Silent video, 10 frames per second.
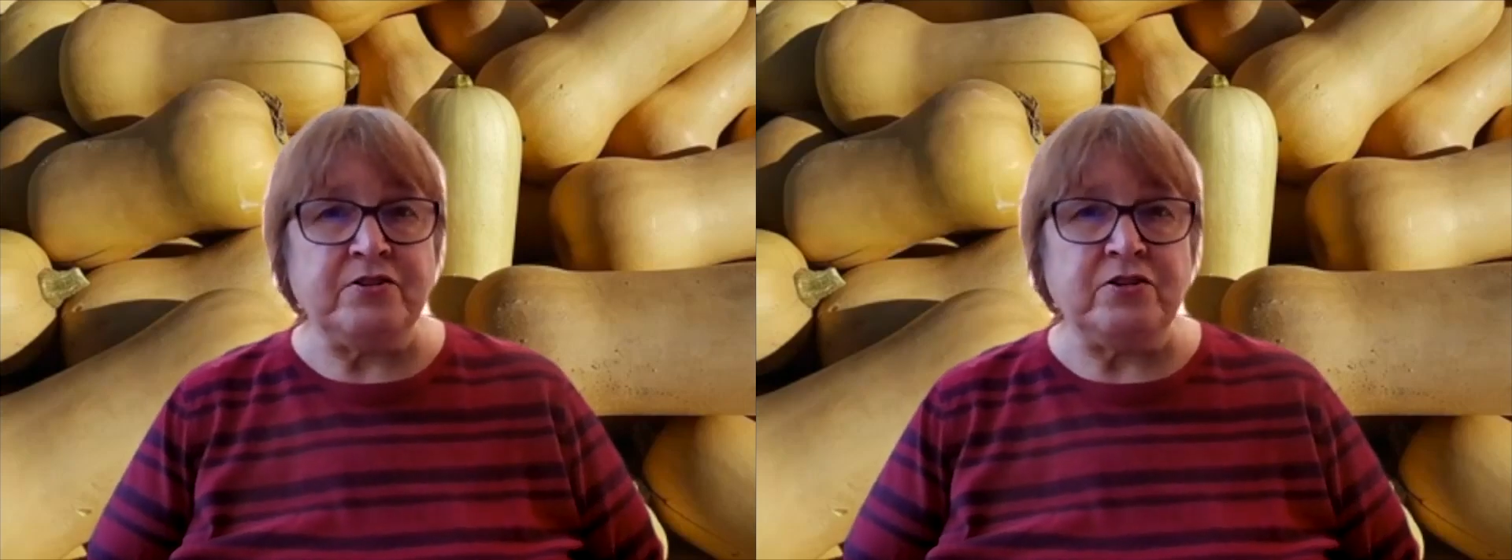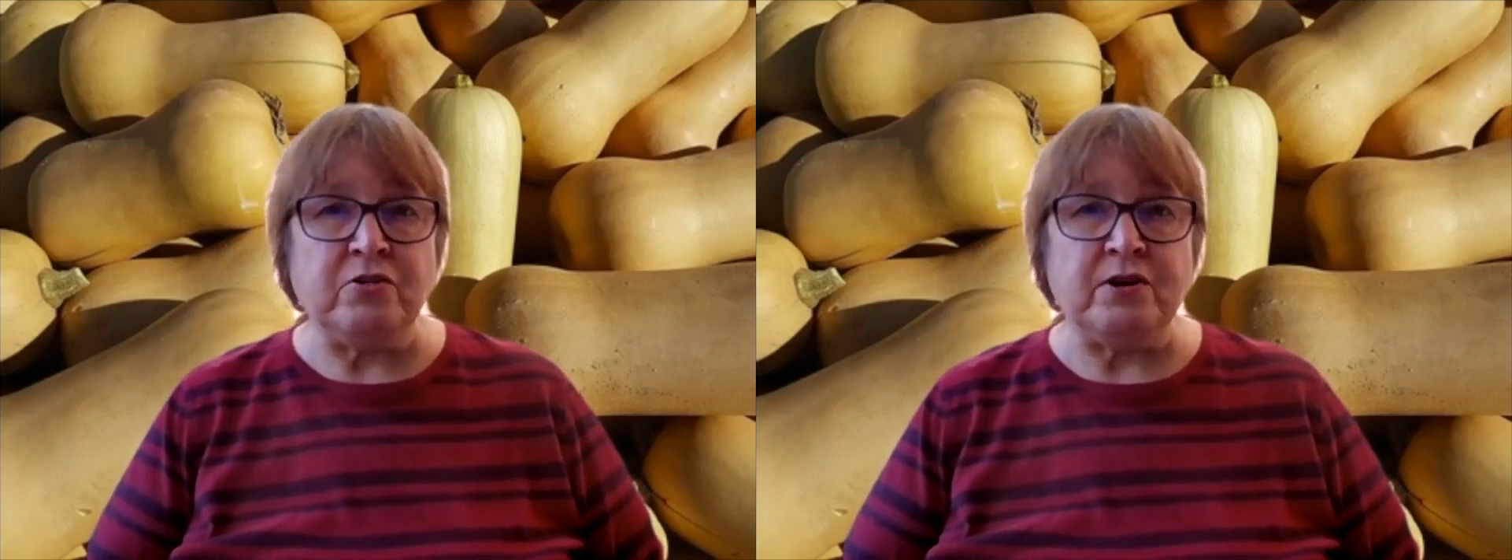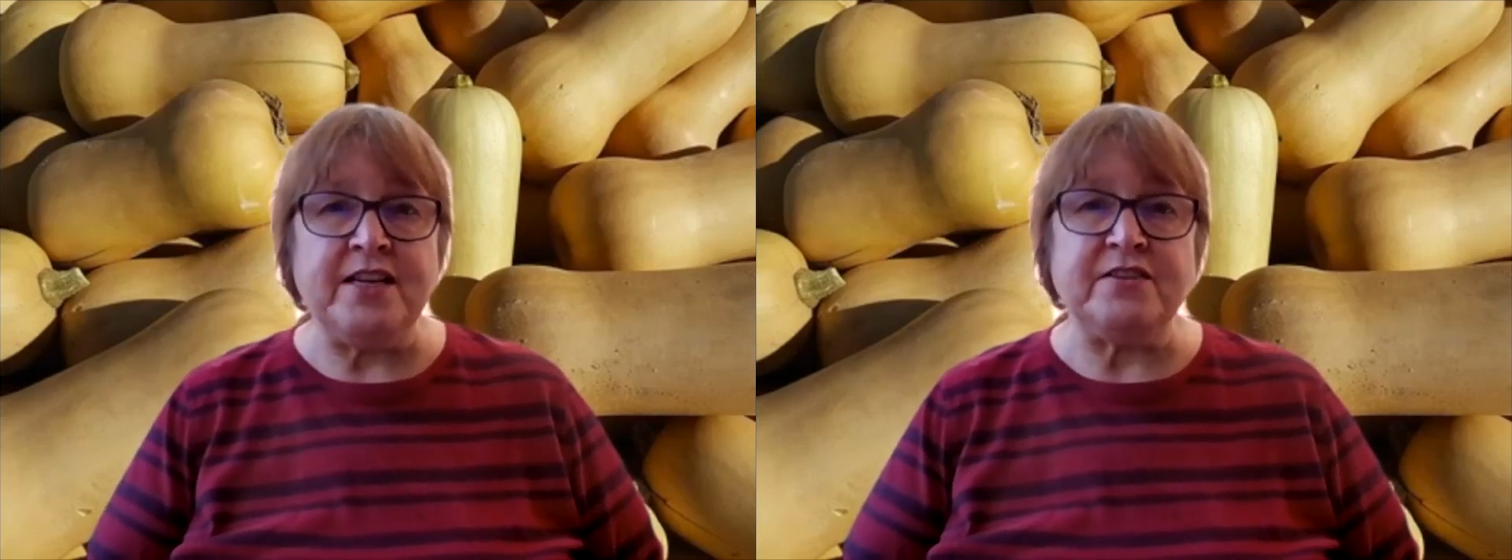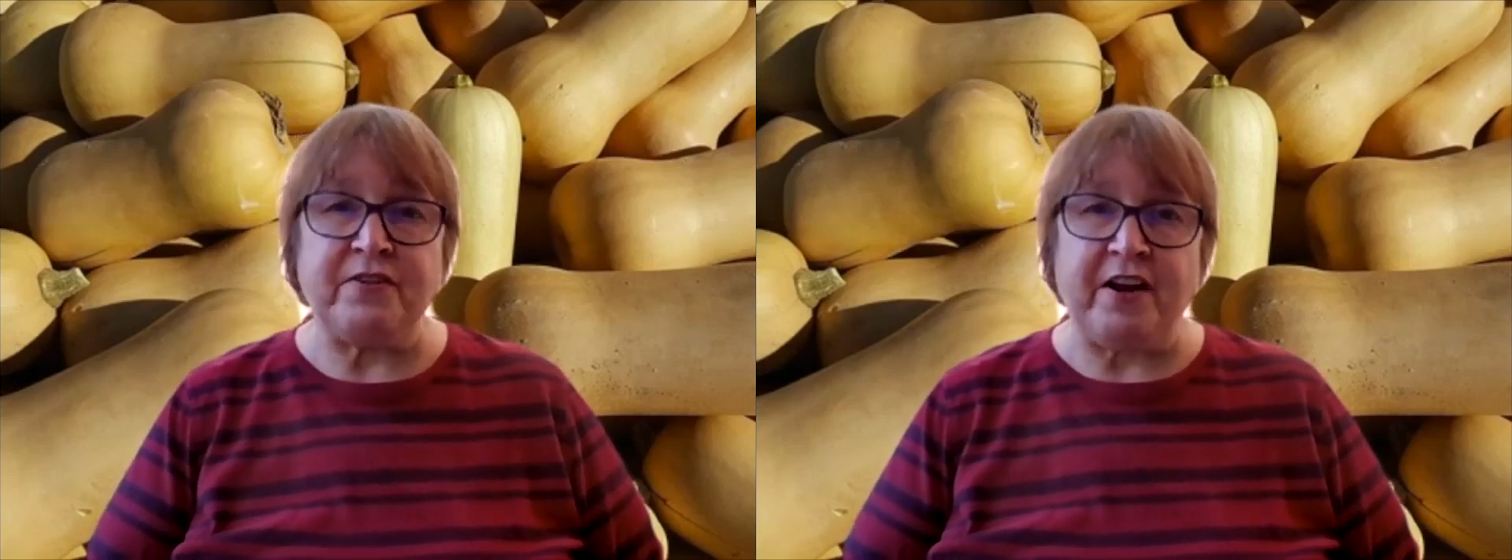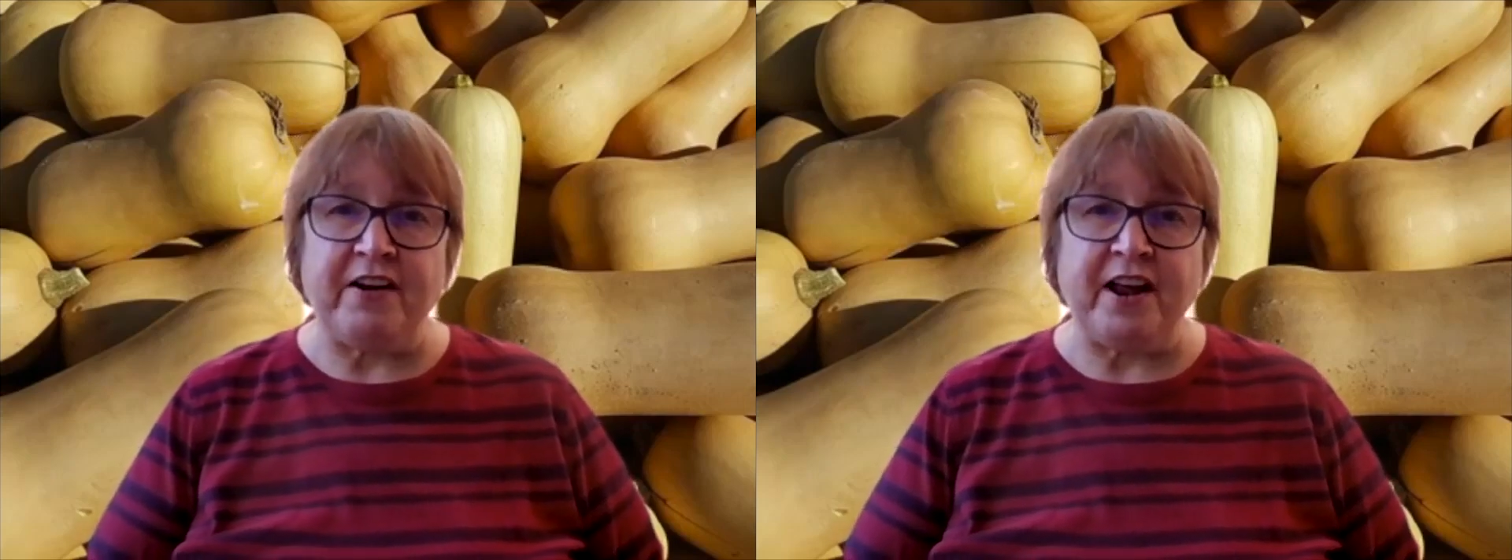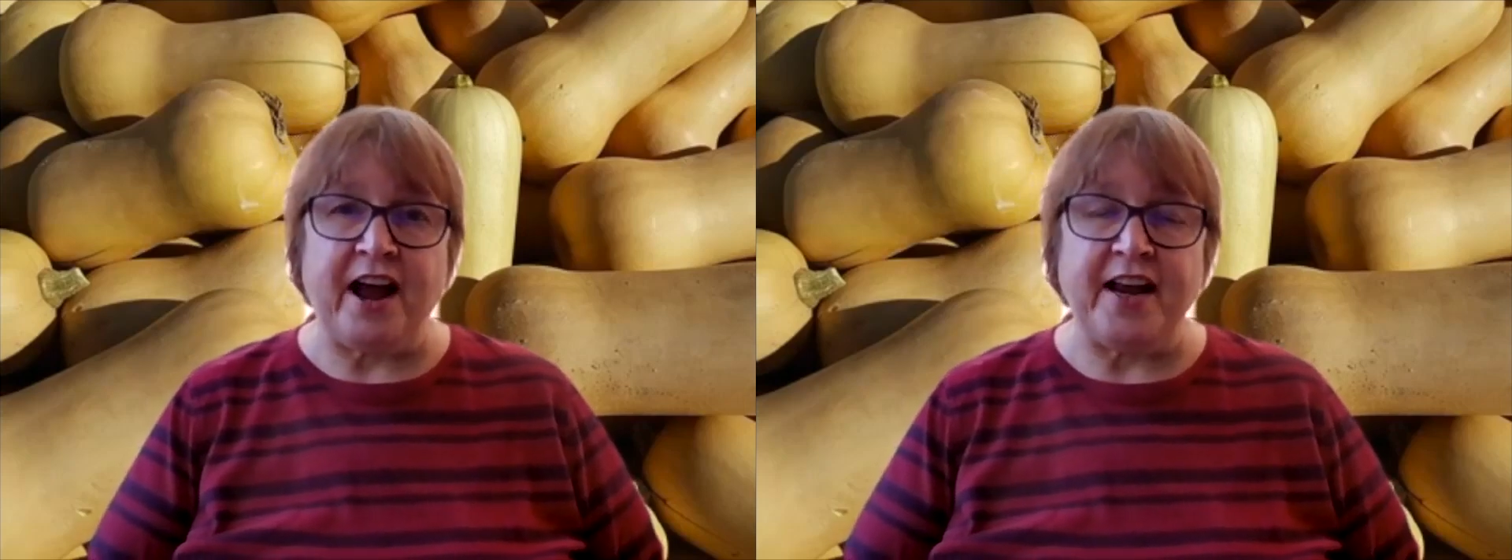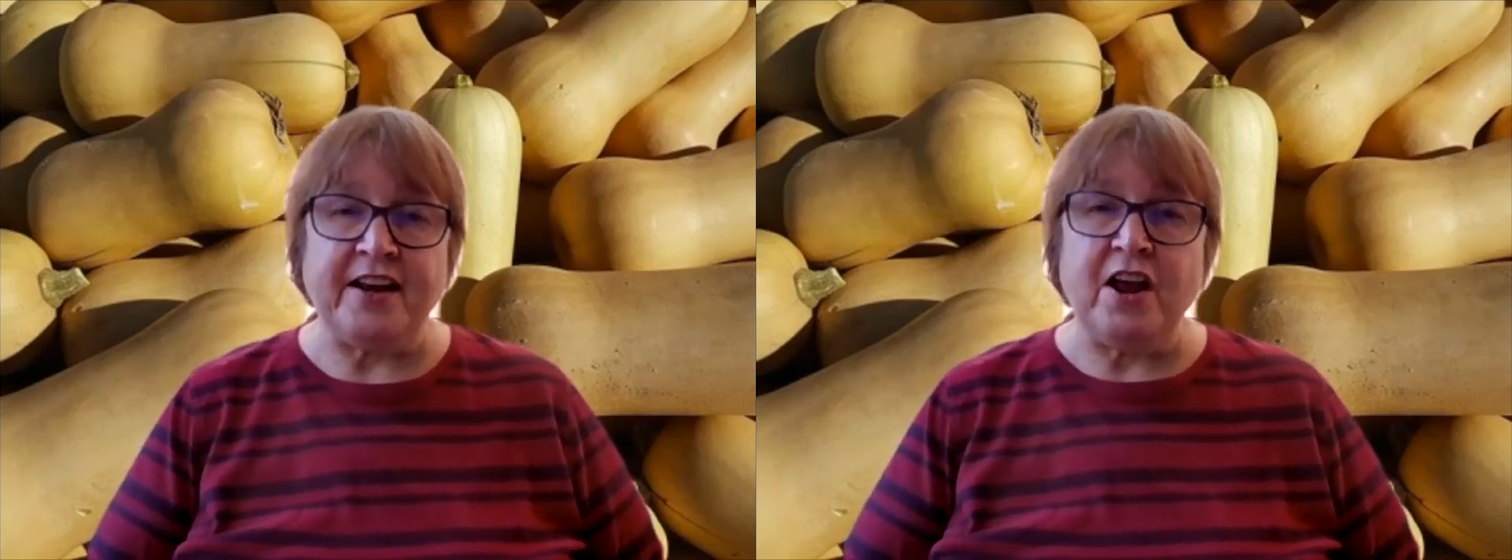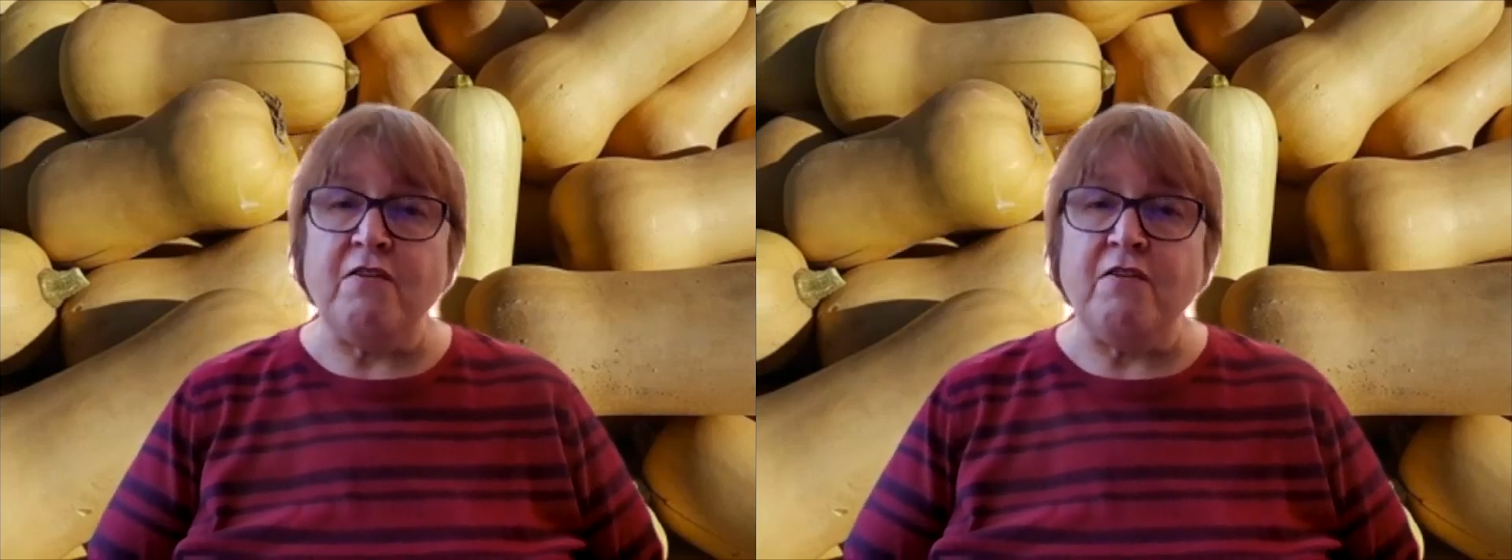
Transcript: degrees Fahrenheit